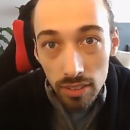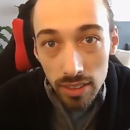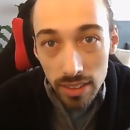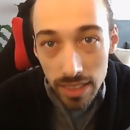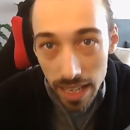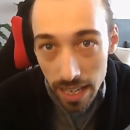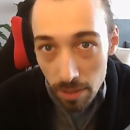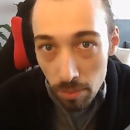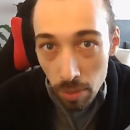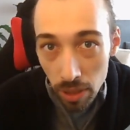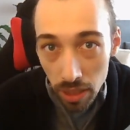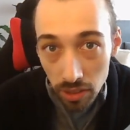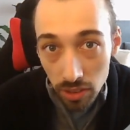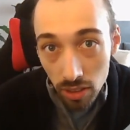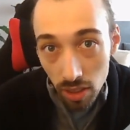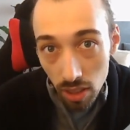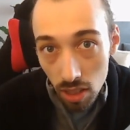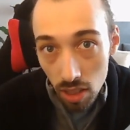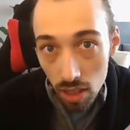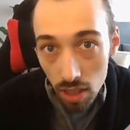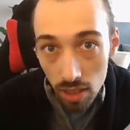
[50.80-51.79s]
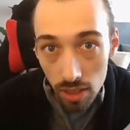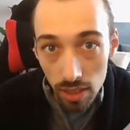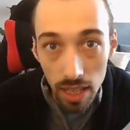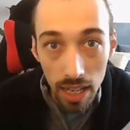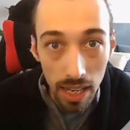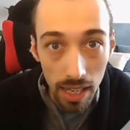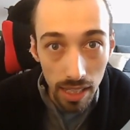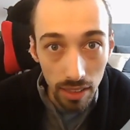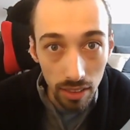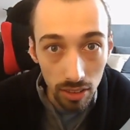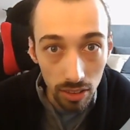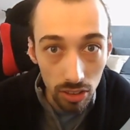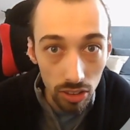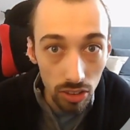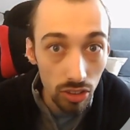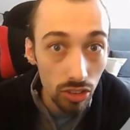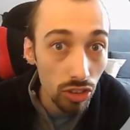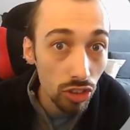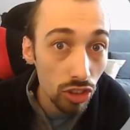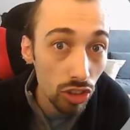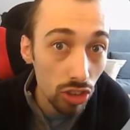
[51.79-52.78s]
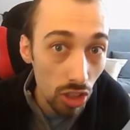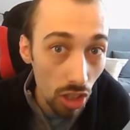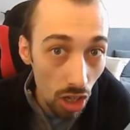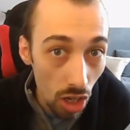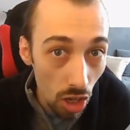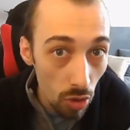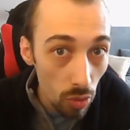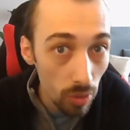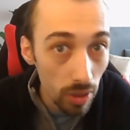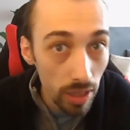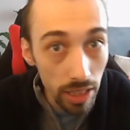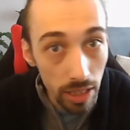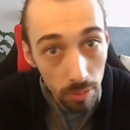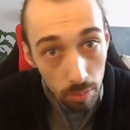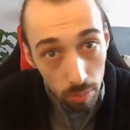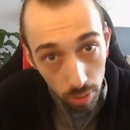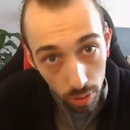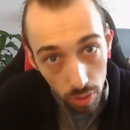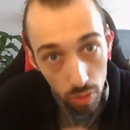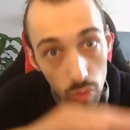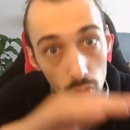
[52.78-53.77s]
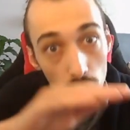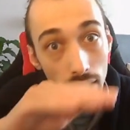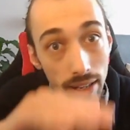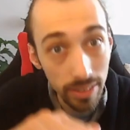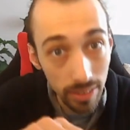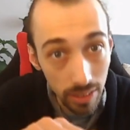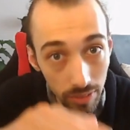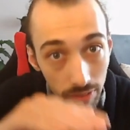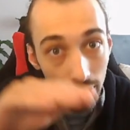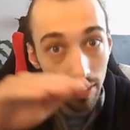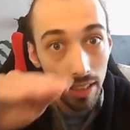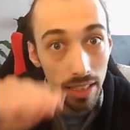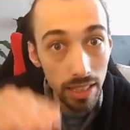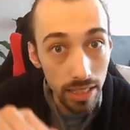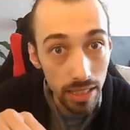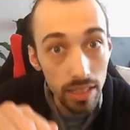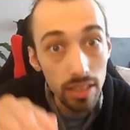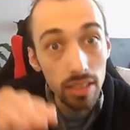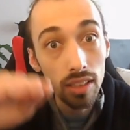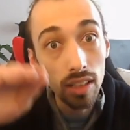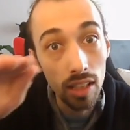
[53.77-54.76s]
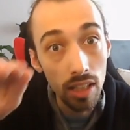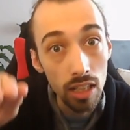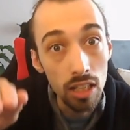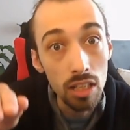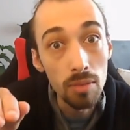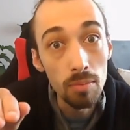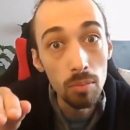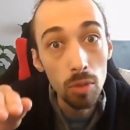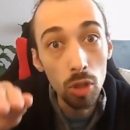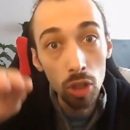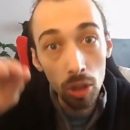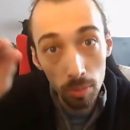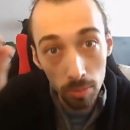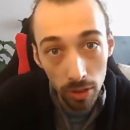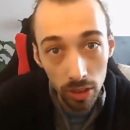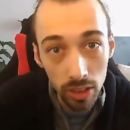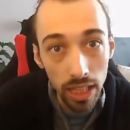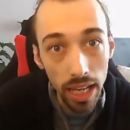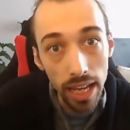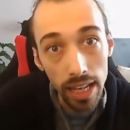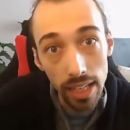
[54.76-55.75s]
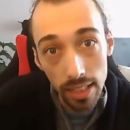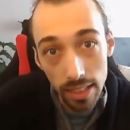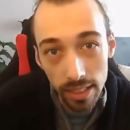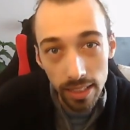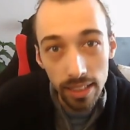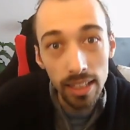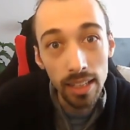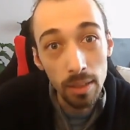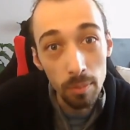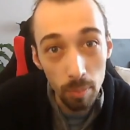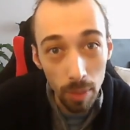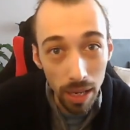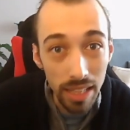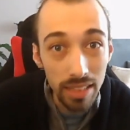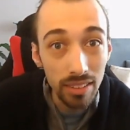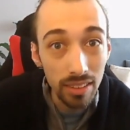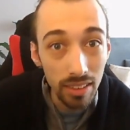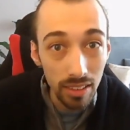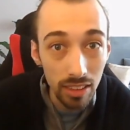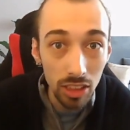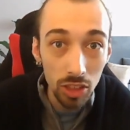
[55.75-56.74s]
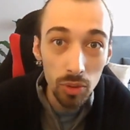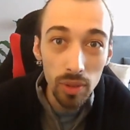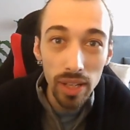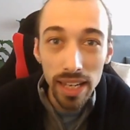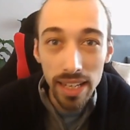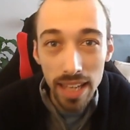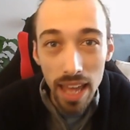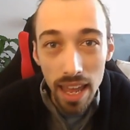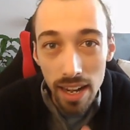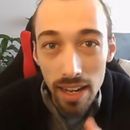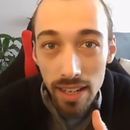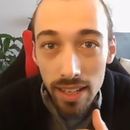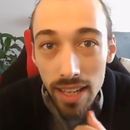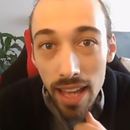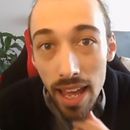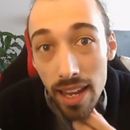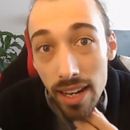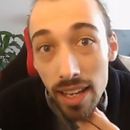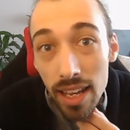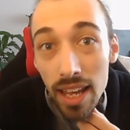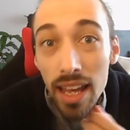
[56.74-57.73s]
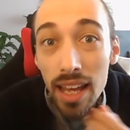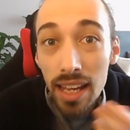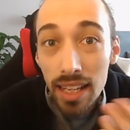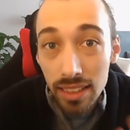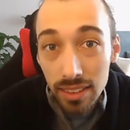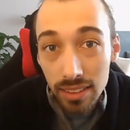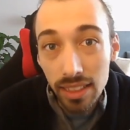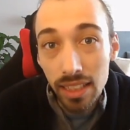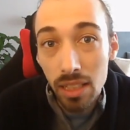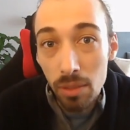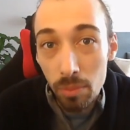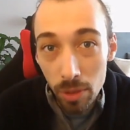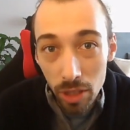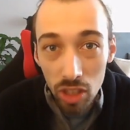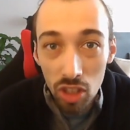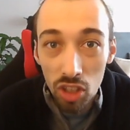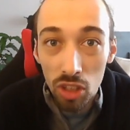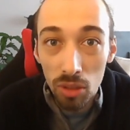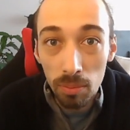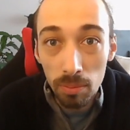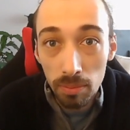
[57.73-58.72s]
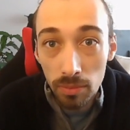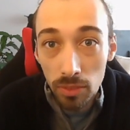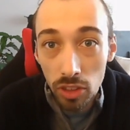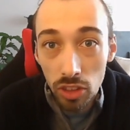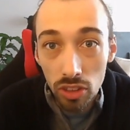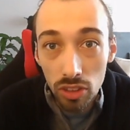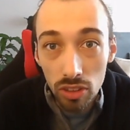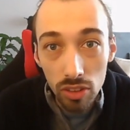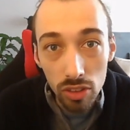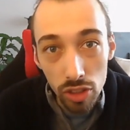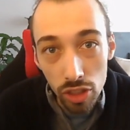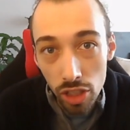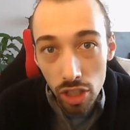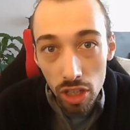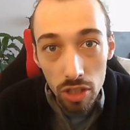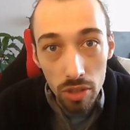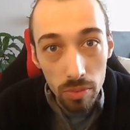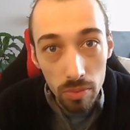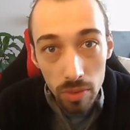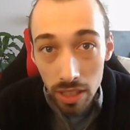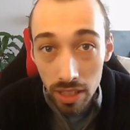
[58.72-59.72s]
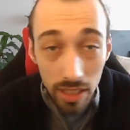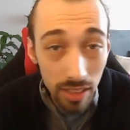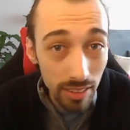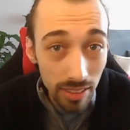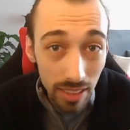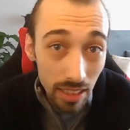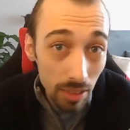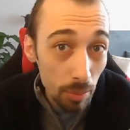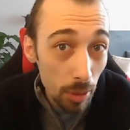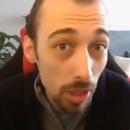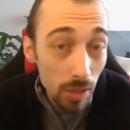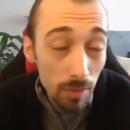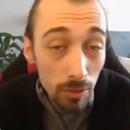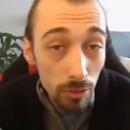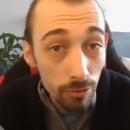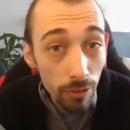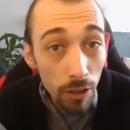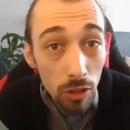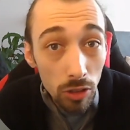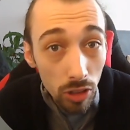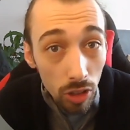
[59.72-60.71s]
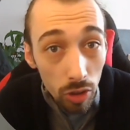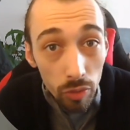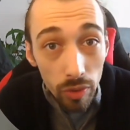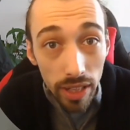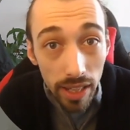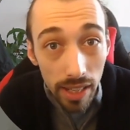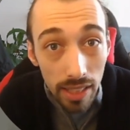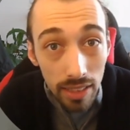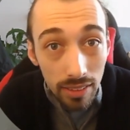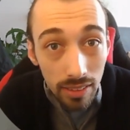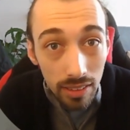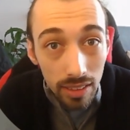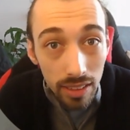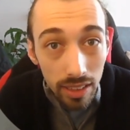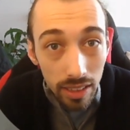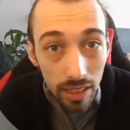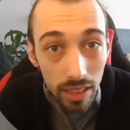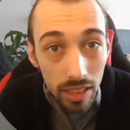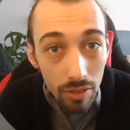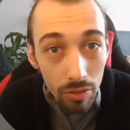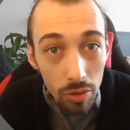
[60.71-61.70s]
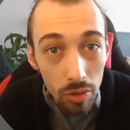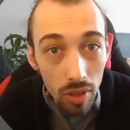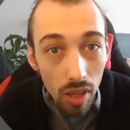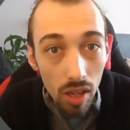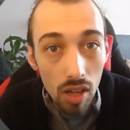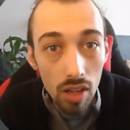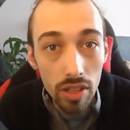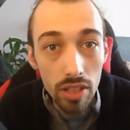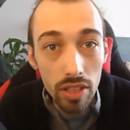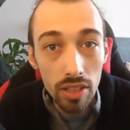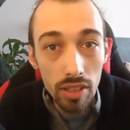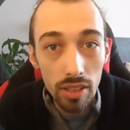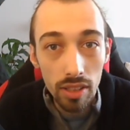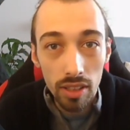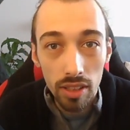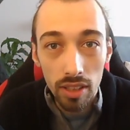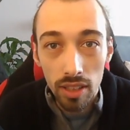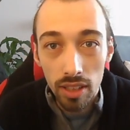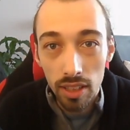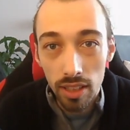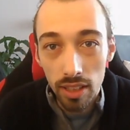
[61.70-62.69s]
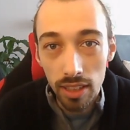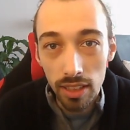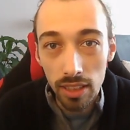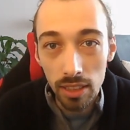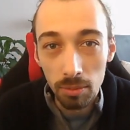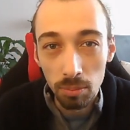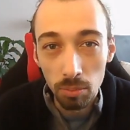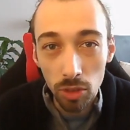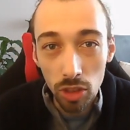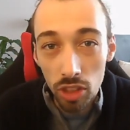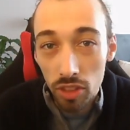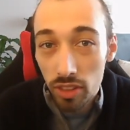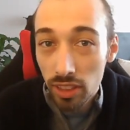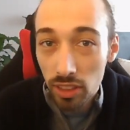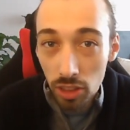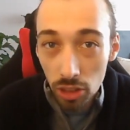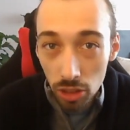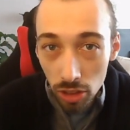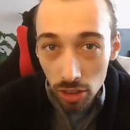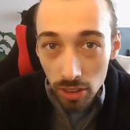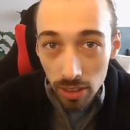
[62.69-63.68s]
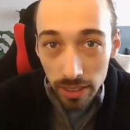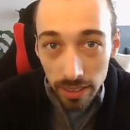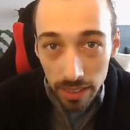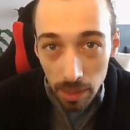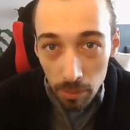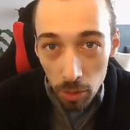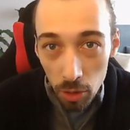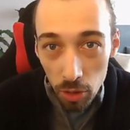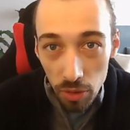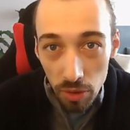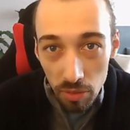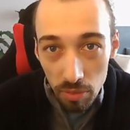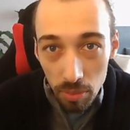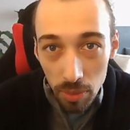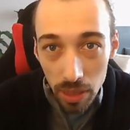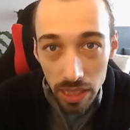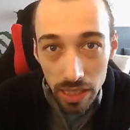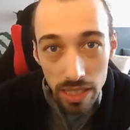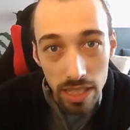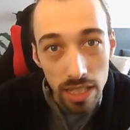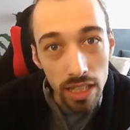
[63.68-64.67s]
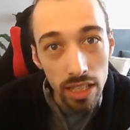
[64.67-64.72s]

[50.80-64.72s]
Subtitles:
get pixel art and slowly, progressively upscale it and paint into it again and again until it becomes, photorealistic, if you like. So this is just a demo of me